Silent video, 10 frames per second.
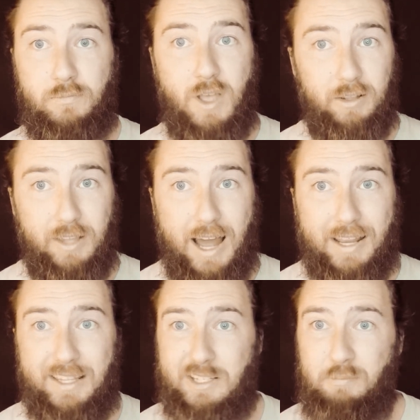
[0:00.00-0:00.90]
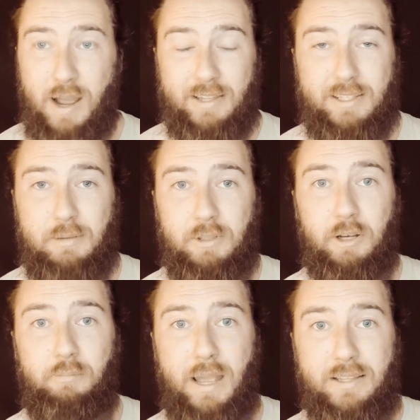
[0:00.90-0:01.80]
lot of this might seem a
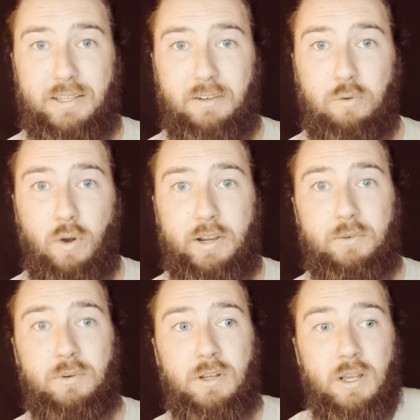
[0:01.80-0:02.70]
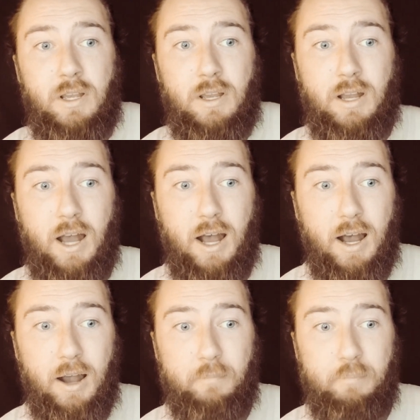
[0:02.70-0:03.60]
little basic for you.
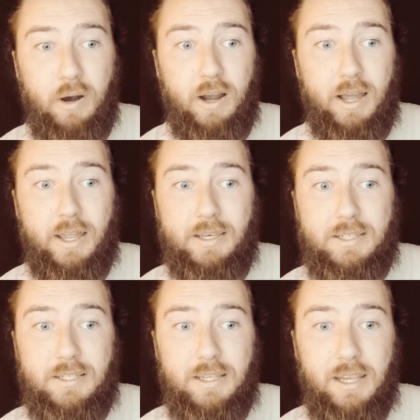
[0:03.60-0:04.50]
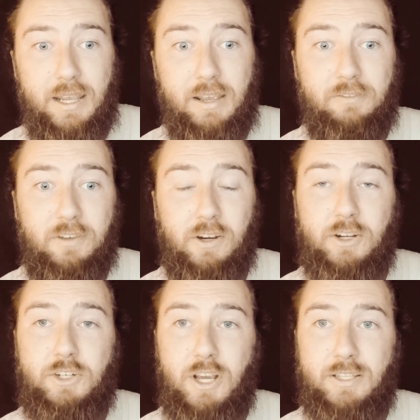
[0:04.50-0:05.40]
But if you're
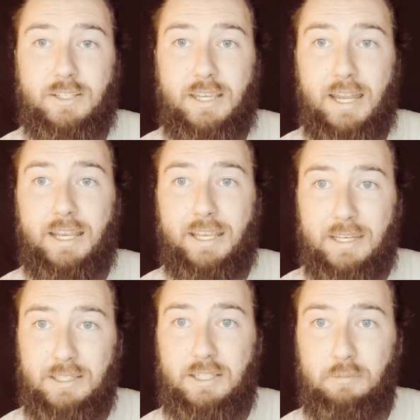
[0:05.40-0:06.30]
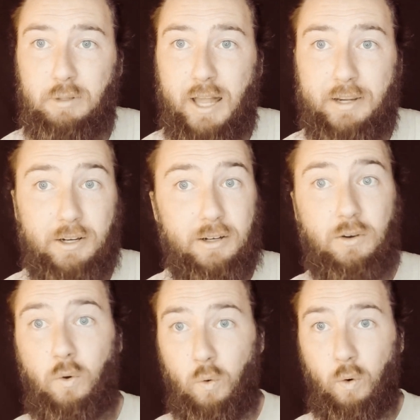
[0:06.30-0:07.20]
just getting into Blender
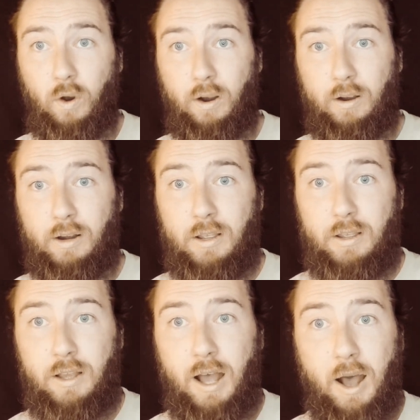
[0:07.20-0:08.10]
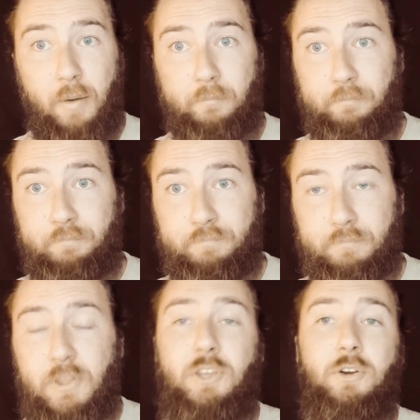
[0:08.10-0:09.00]
or
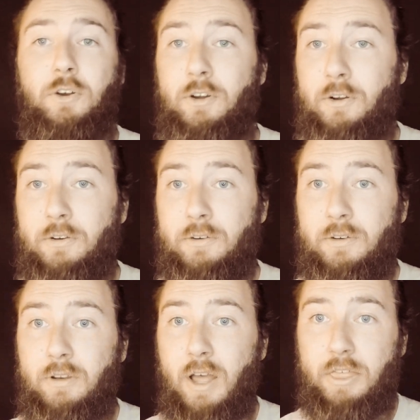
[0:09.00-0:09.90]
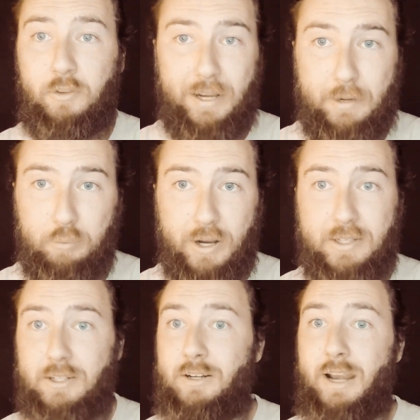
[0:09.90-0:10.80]
you're a 3D
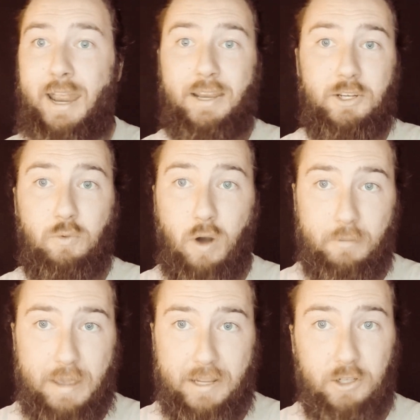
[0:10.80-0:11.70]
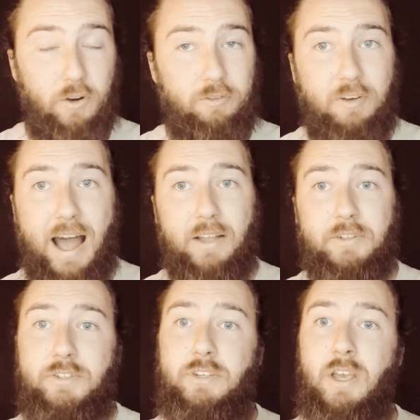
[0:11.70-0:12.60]
printer and you want to make your own
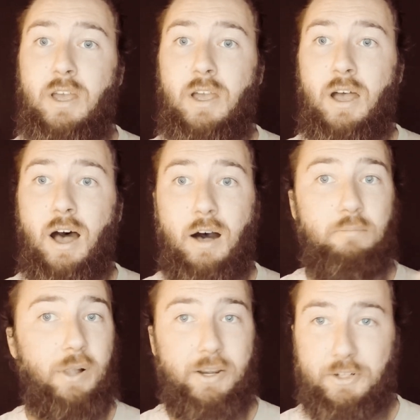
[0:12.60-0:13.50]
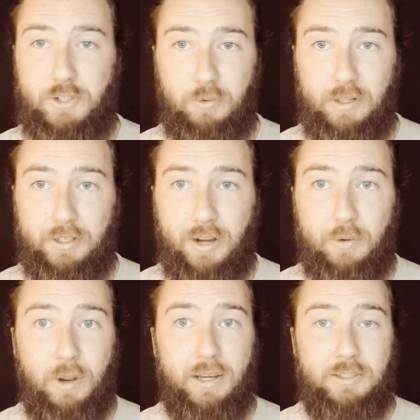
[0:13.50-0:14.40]
files, Blender's a really great
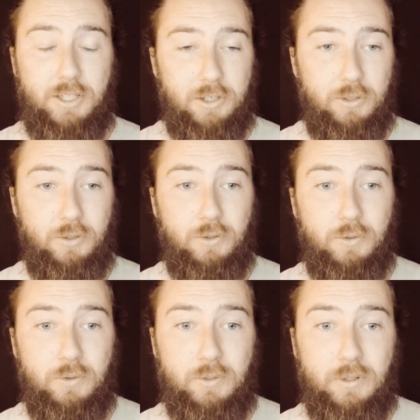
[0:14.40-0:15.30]
way to